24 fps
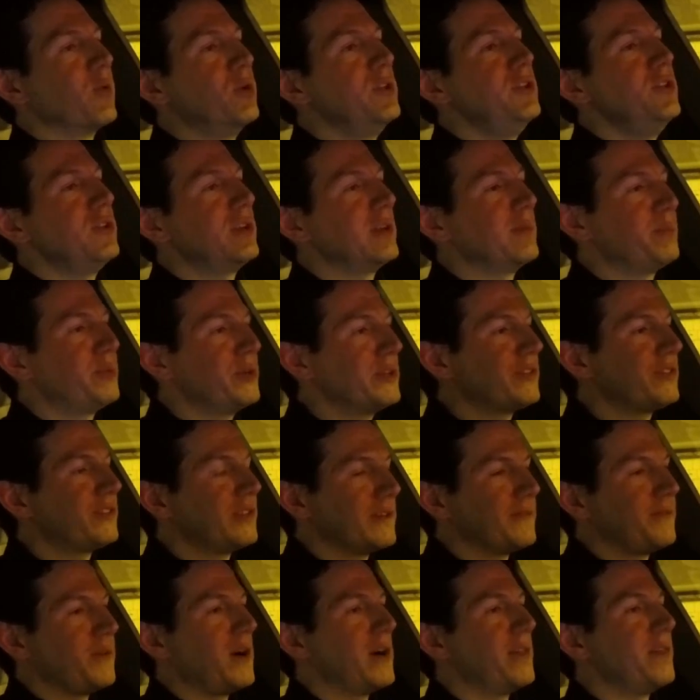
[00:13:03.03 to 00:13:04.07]
When you can put
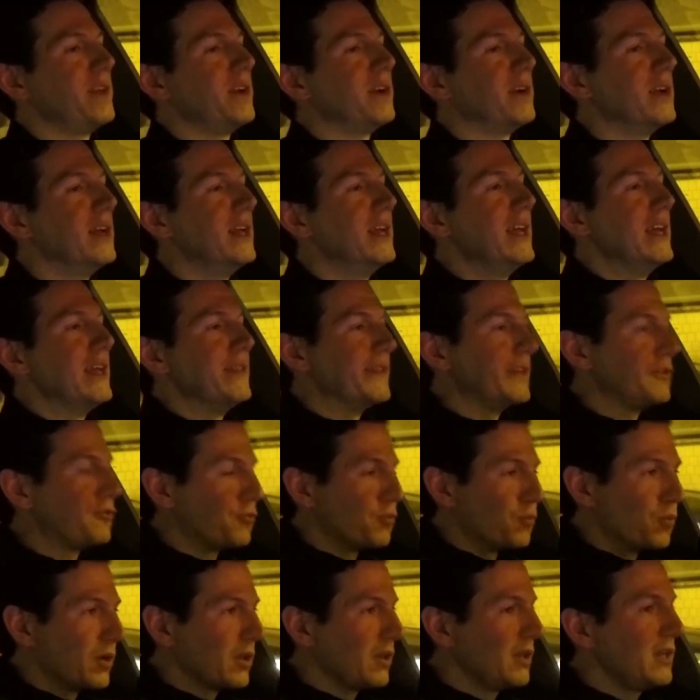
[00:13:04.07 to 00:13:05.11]
stuff on there that's
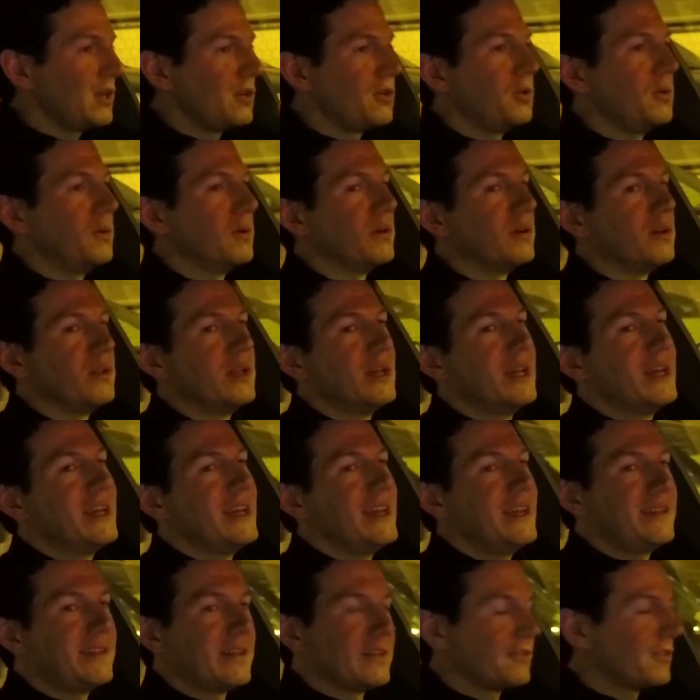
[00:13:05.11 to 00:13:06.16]
really cool,
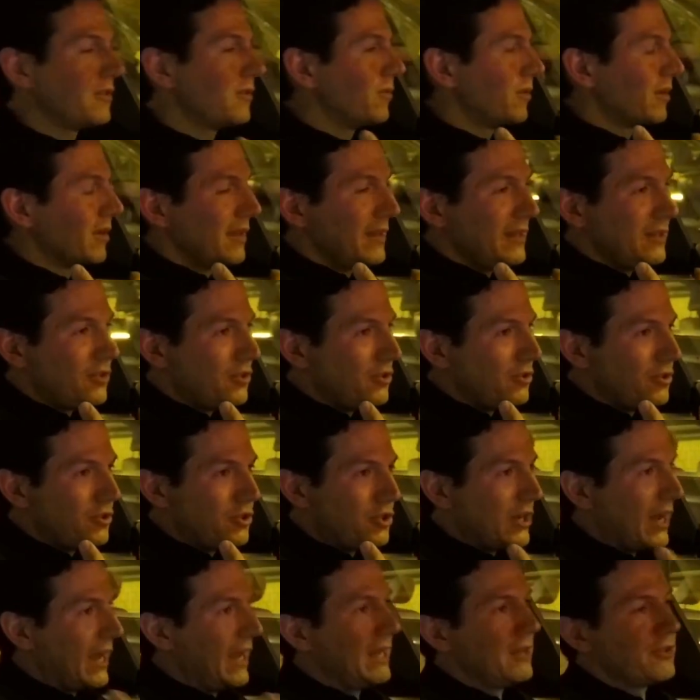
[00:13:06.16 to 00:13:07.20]
it doesn't really
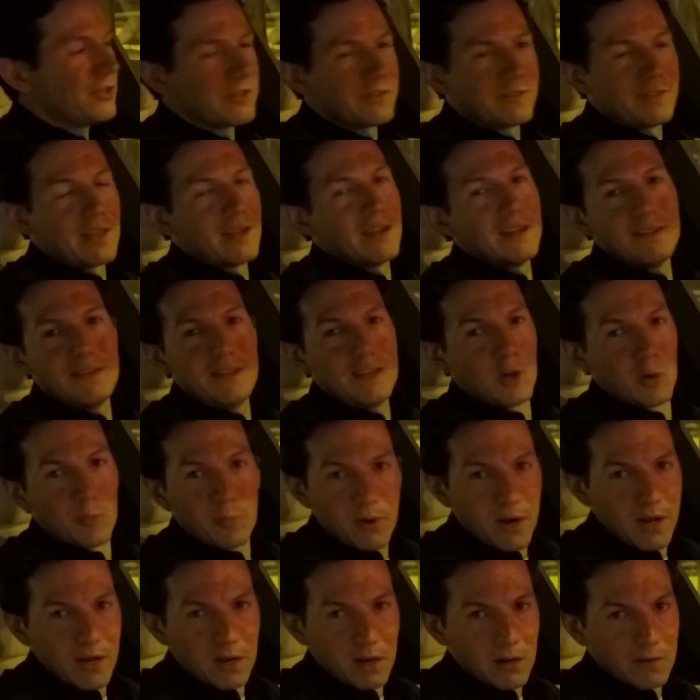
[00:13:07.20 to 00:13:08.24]
change. It's not a deal
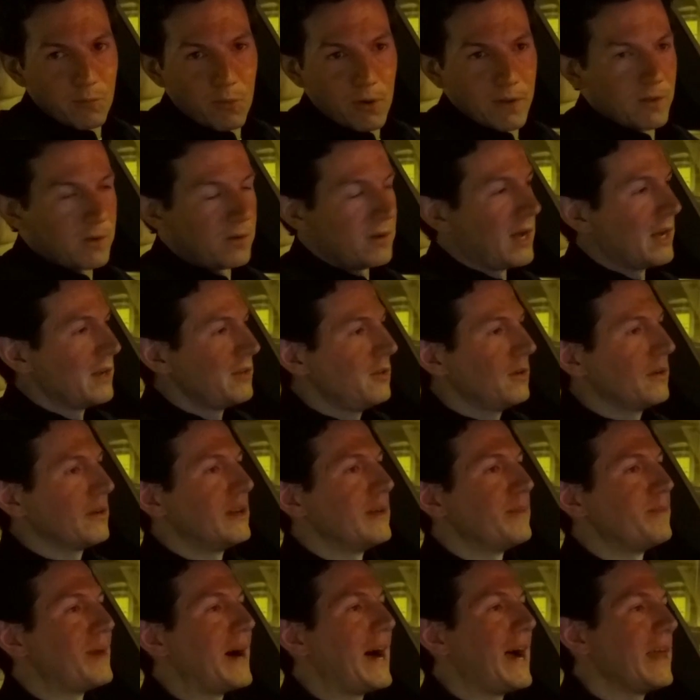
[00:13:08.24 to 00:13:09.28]
breaker of whether or not you're going
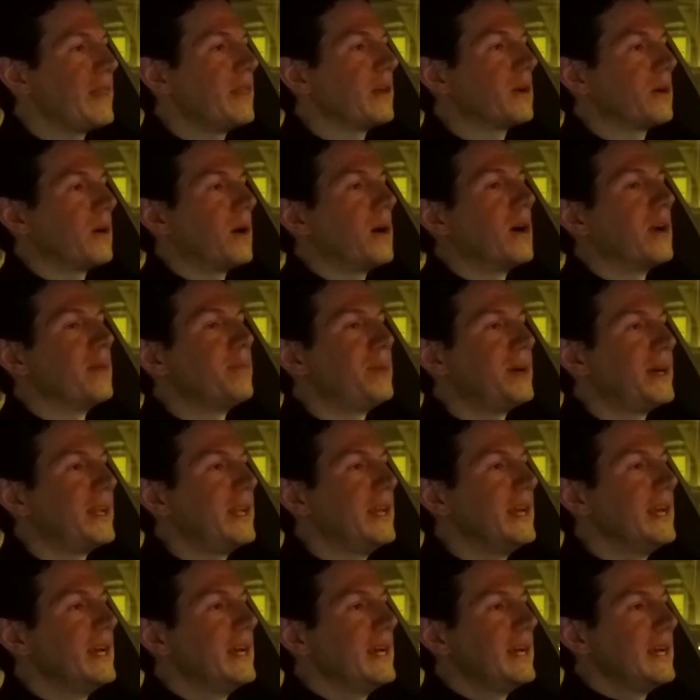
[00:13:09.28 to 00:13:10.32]
to buy the car, but
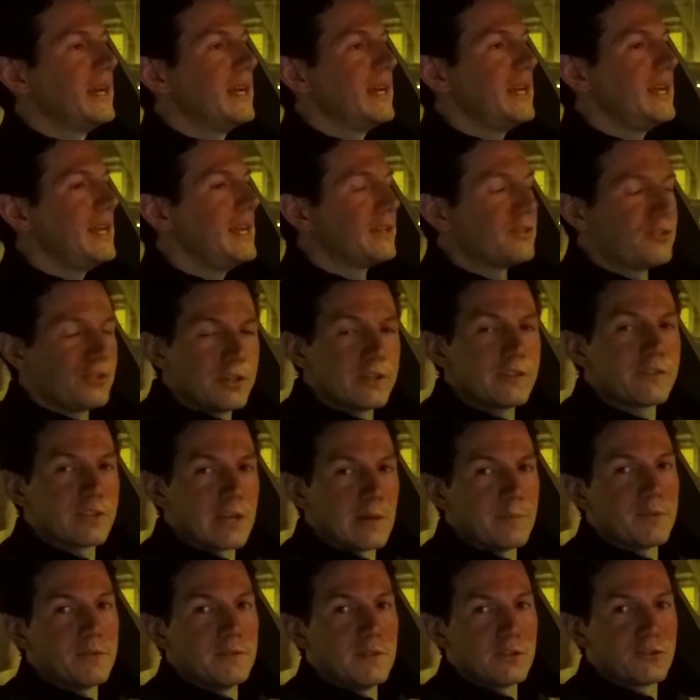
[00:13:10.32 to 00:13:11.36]
it's just
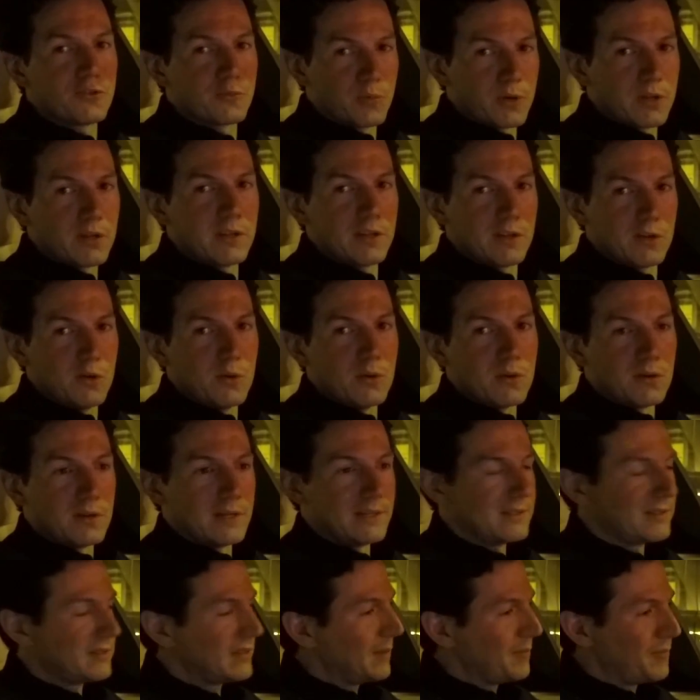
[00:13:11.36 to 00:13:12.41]
something that's really cool
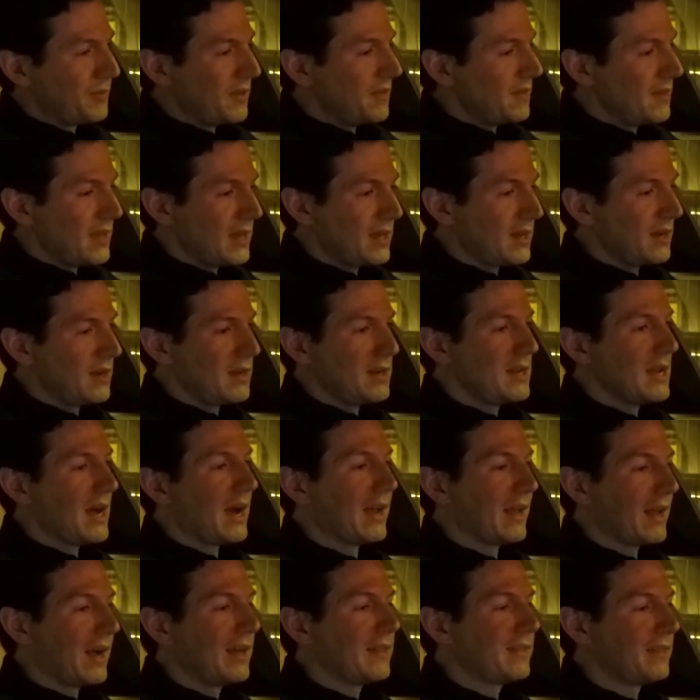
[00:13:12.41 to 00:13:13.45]
and something that
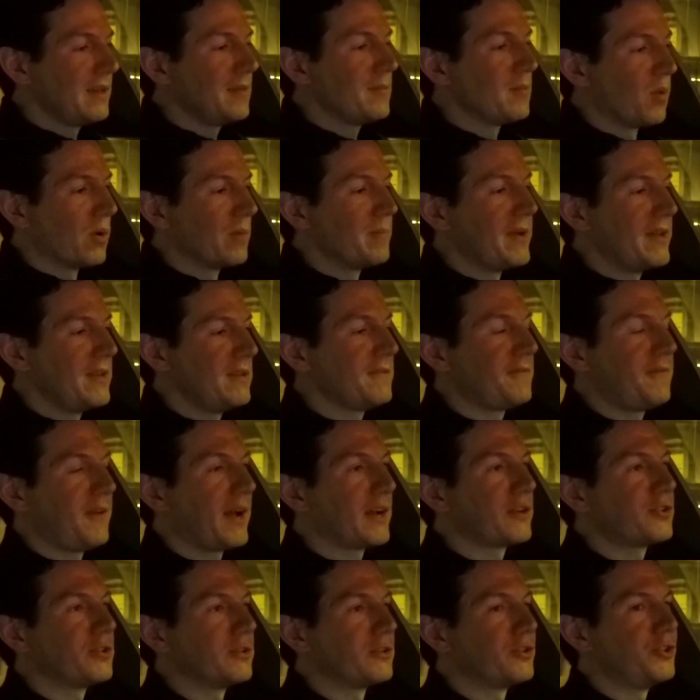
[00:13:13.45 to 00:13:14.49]
I think more
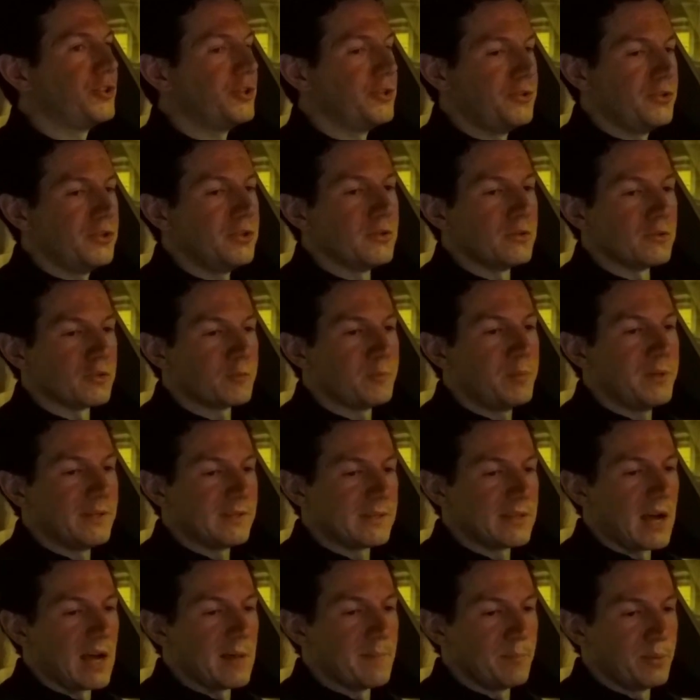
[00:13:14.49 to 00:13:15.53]
manufacturers should do. Spend
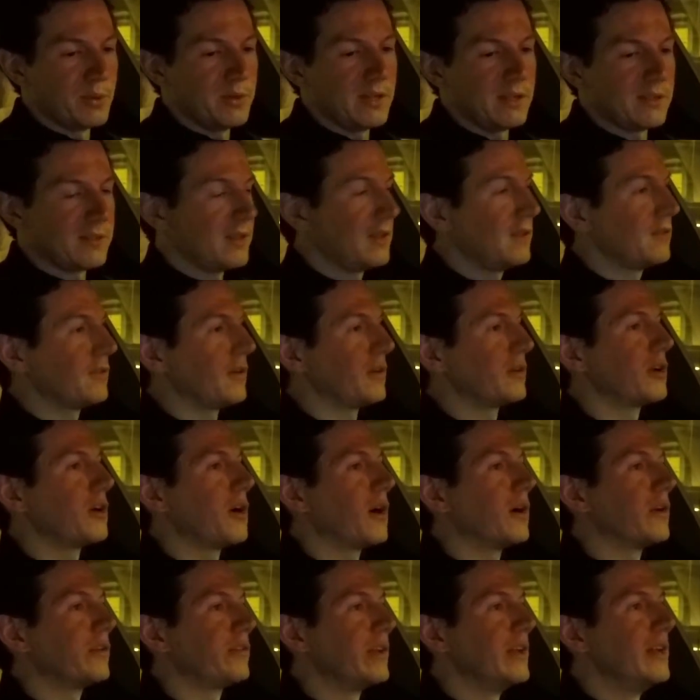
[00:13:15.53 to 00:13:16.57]
time putting things on
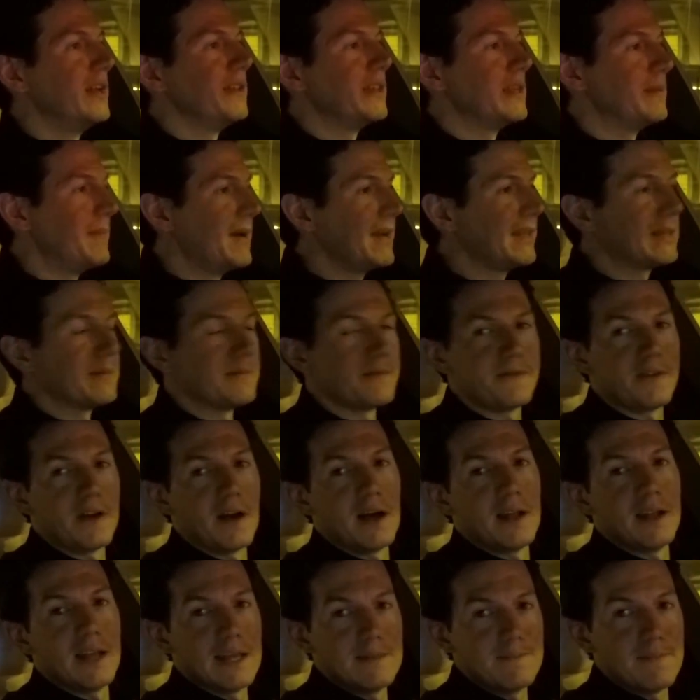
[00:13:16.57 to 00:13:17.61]
cars that make them
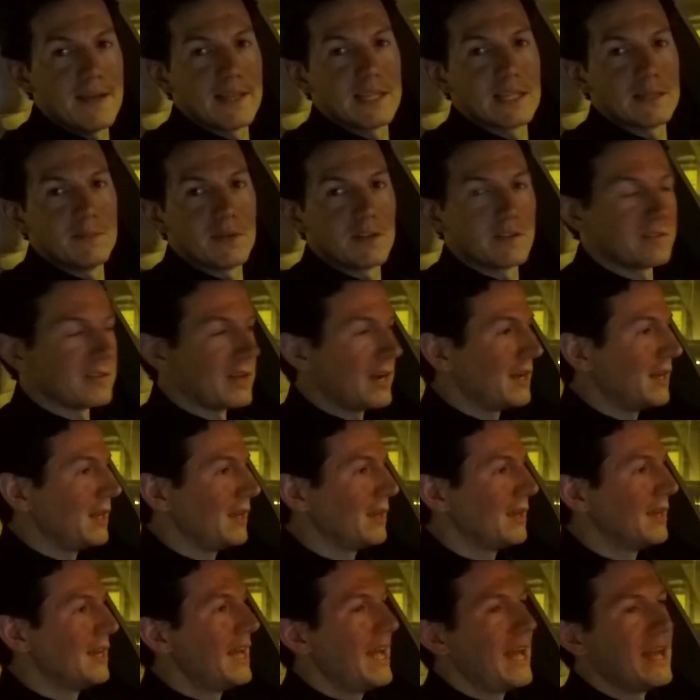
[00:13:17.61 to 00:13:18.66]
fun and make them exciting.
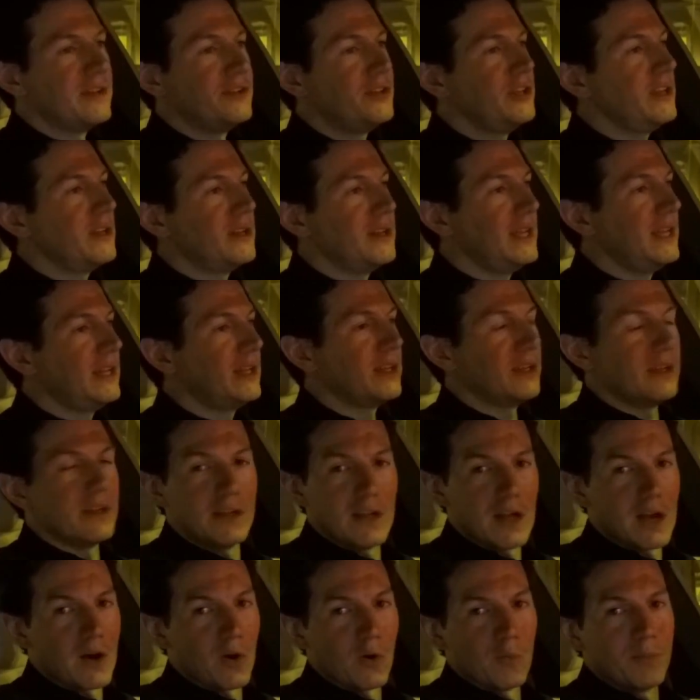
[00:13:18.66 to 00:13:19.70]
And do you need it?
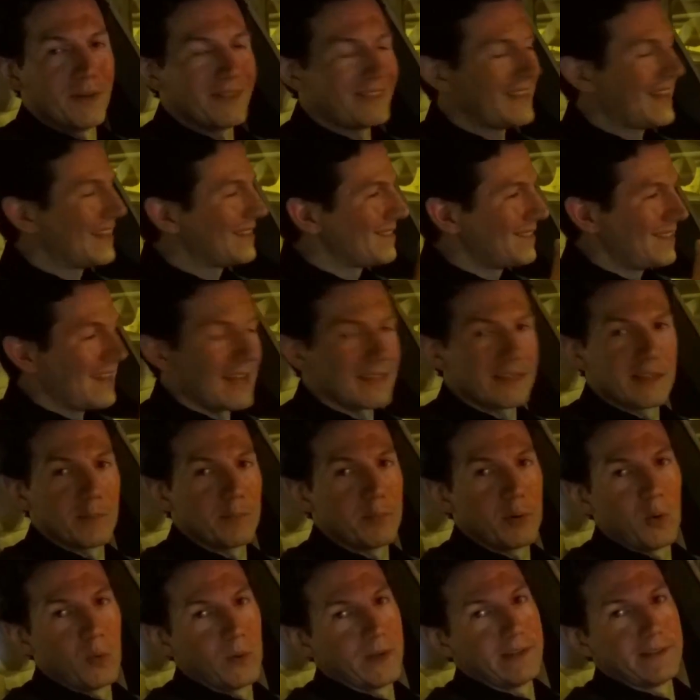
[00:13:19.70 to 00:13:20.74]
No, but that's not the
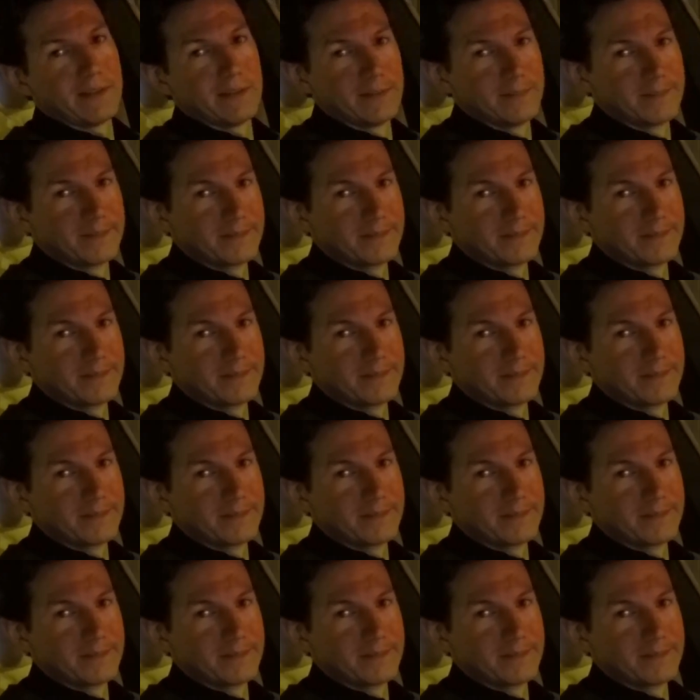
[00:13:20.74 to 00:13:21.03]
point.